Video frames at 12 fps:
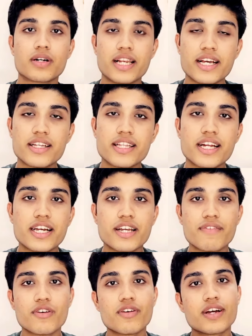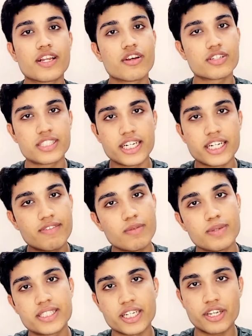clear the interview, and your seat will
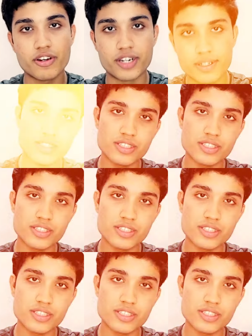be secured.